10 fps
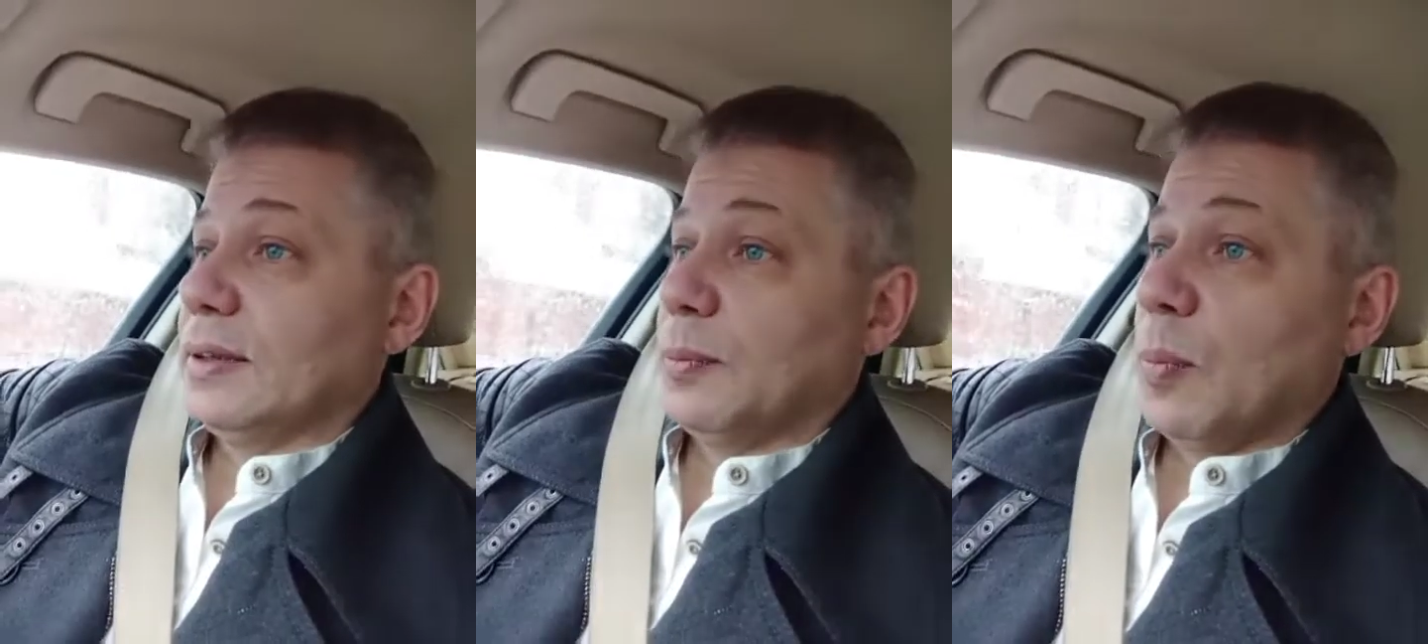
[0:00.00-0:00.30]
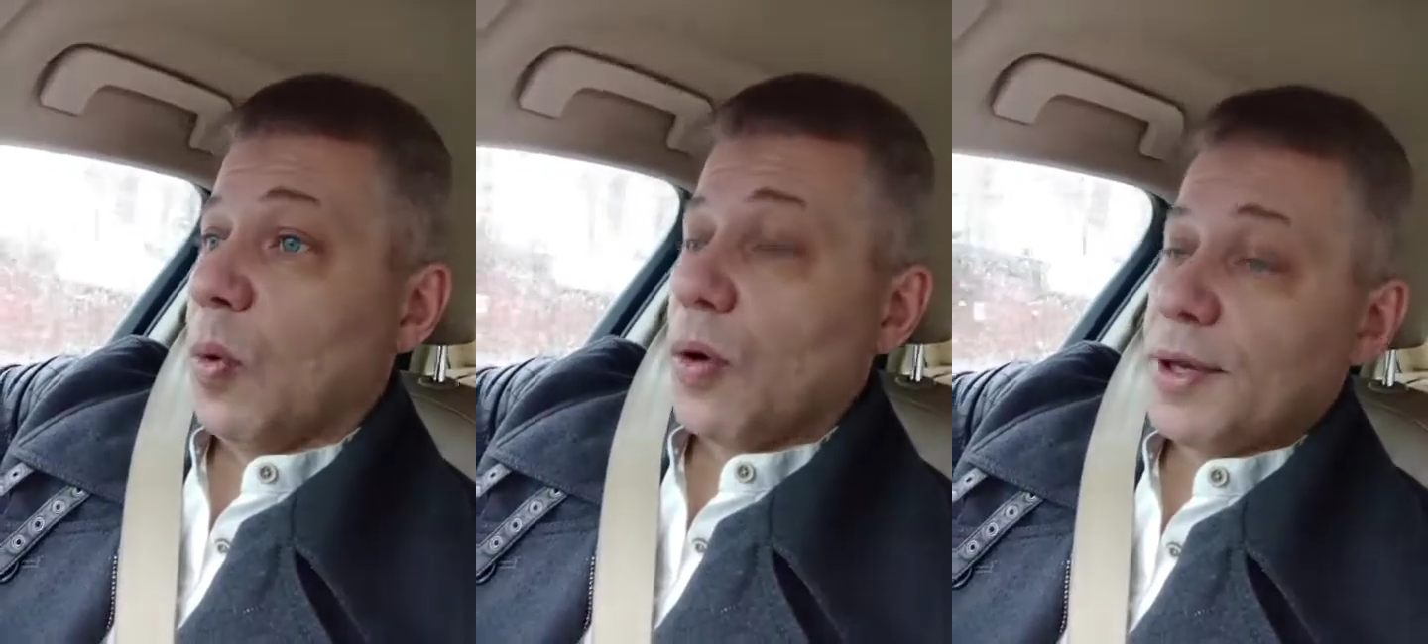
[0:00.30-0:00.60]

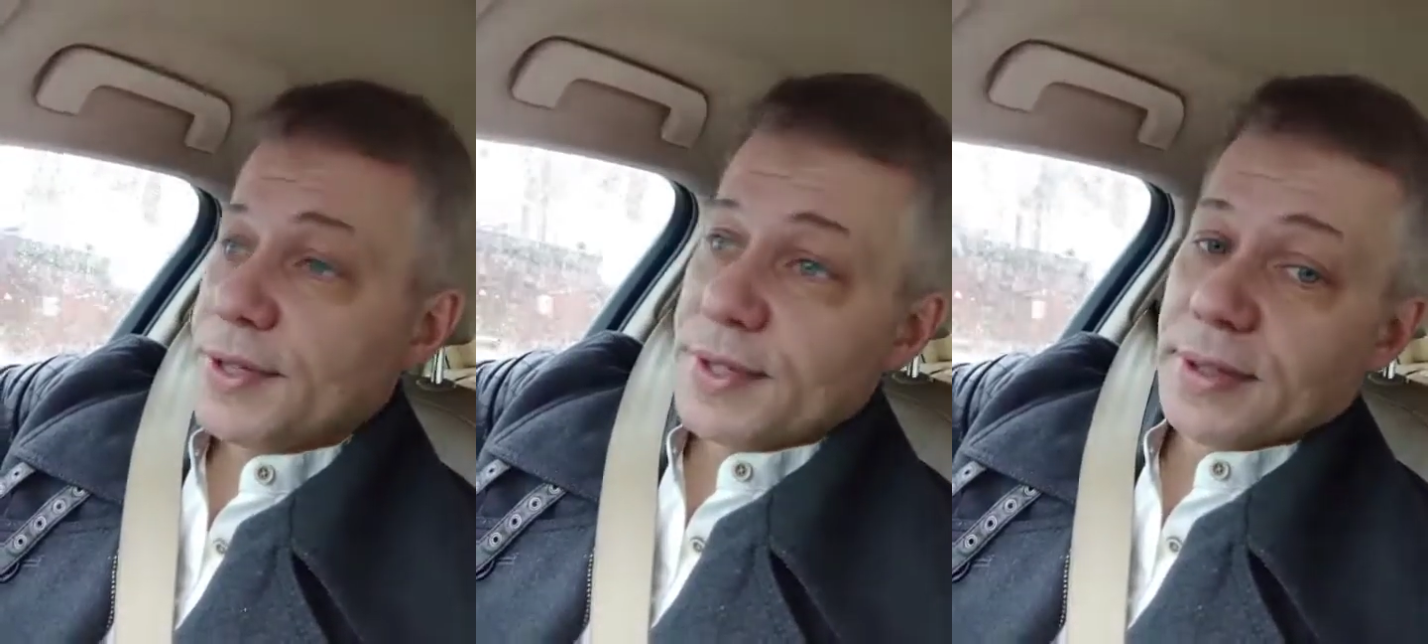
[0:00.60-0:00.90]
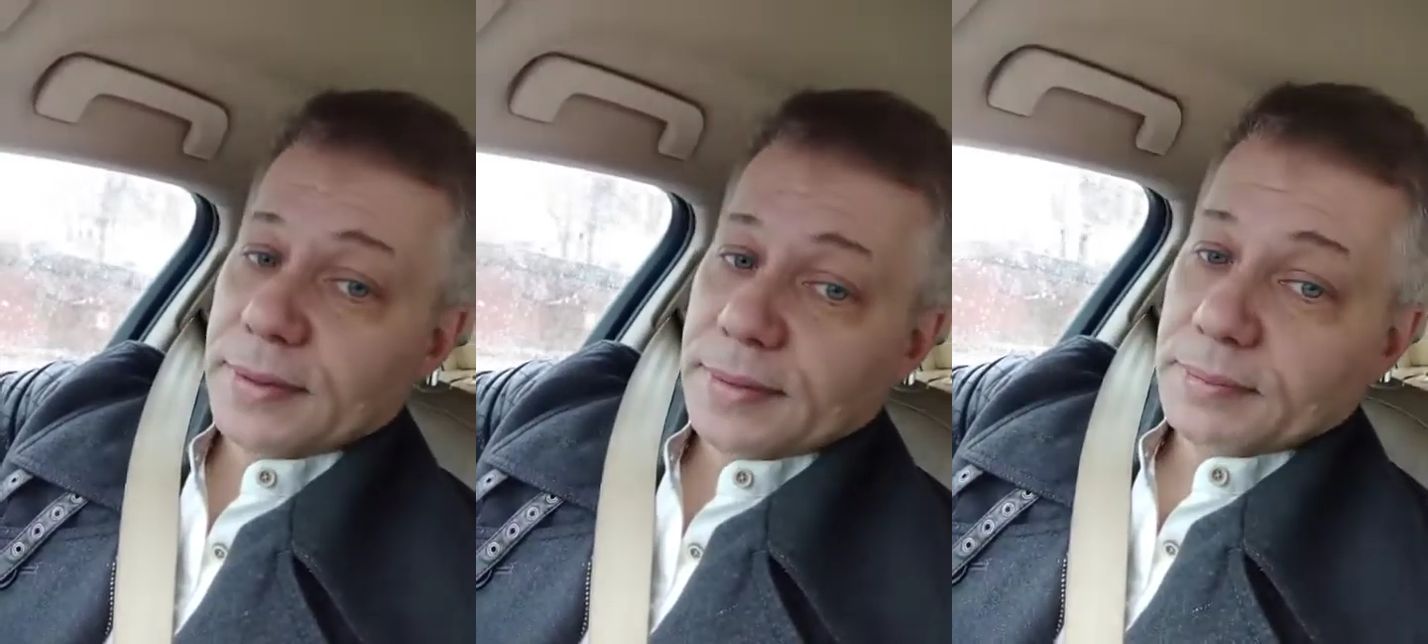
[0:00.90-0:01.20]

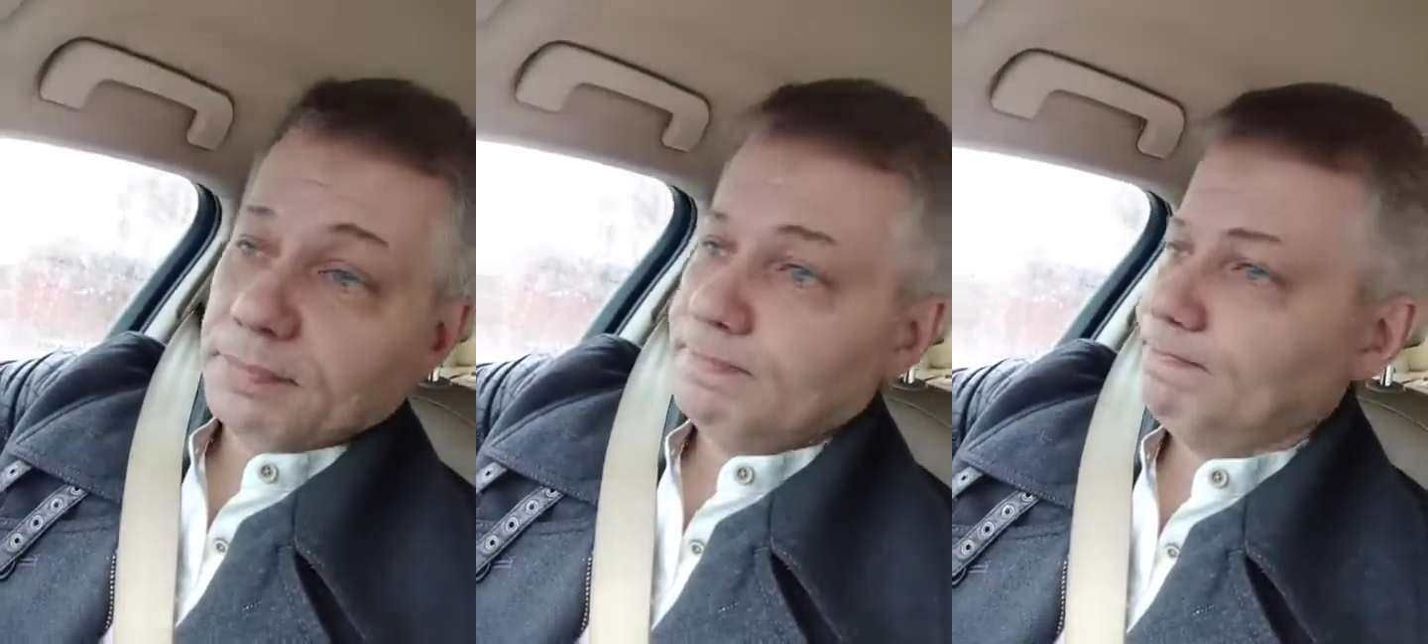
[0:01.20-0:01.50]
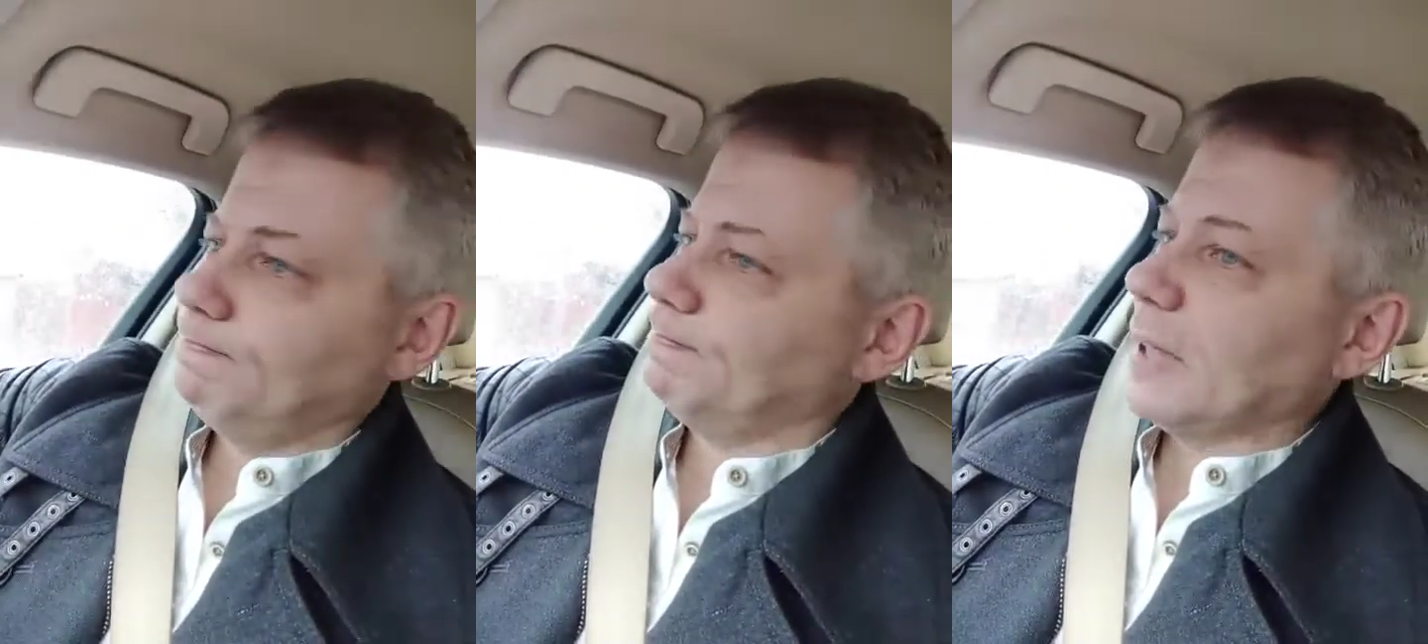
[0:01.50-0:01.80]
moist,
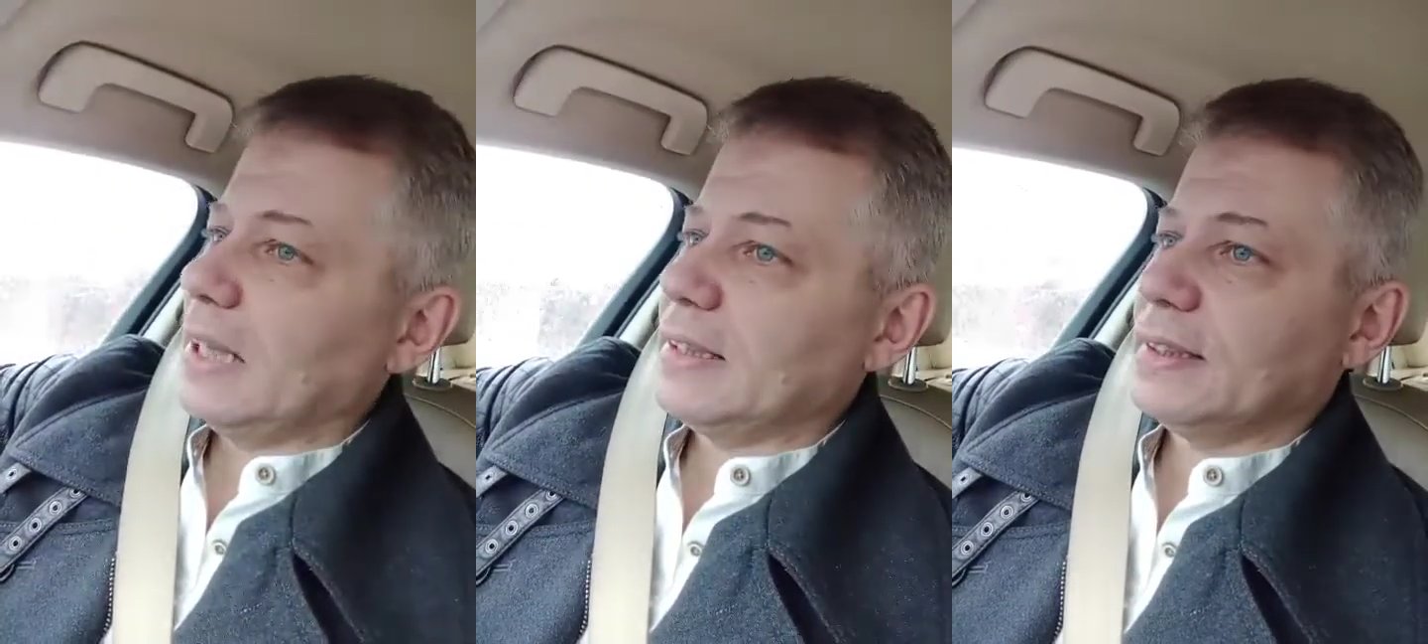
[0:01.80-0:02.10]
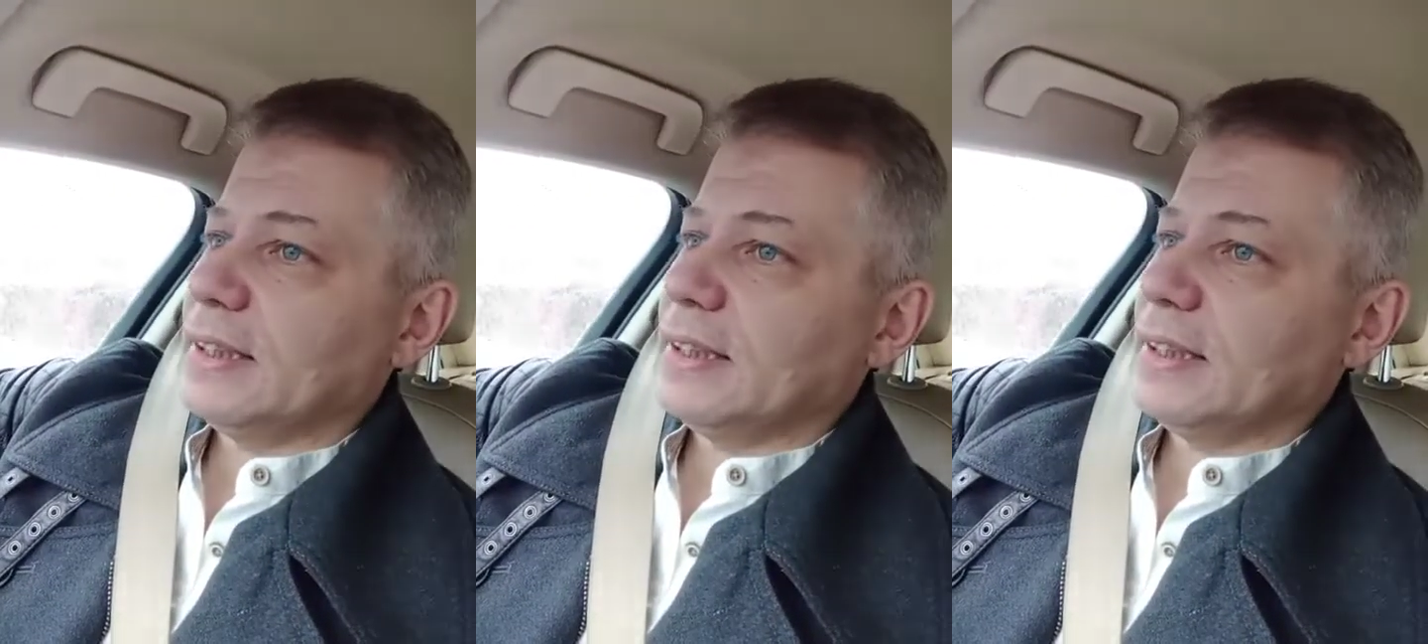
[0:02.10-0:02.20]
that's